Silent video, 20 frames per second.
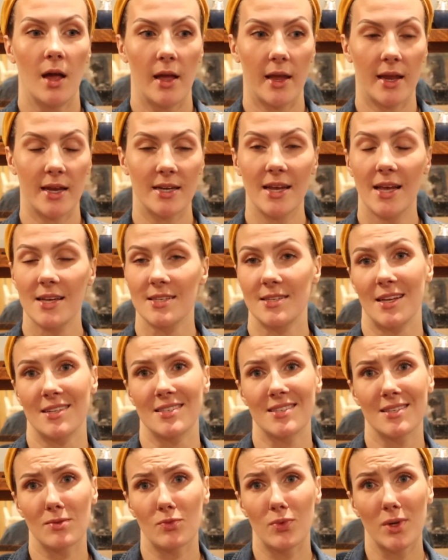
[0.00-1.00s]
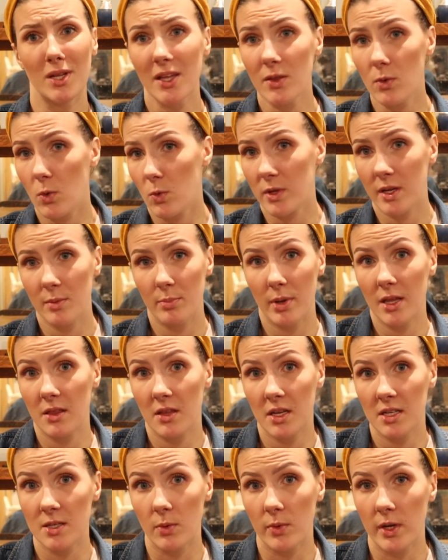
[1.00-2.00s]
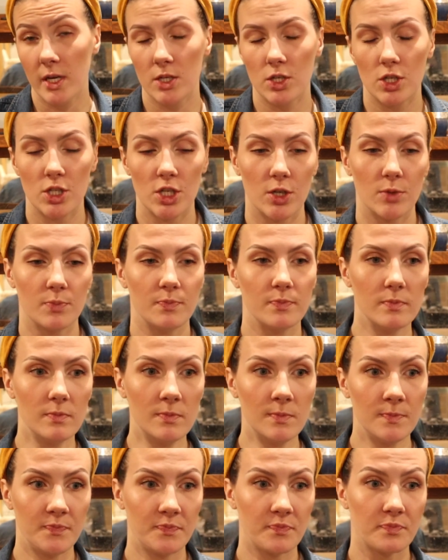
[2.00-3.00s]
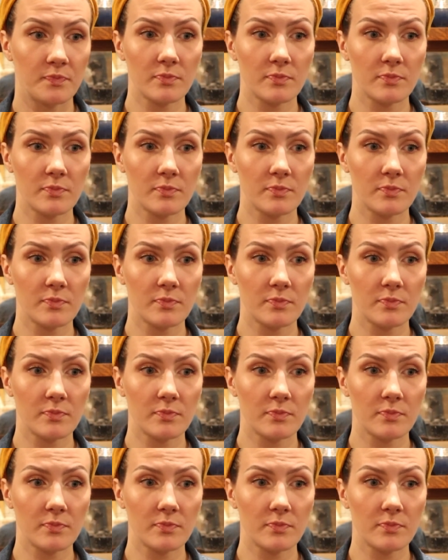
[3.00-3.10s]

And yes, that's really the only big things that we need to do.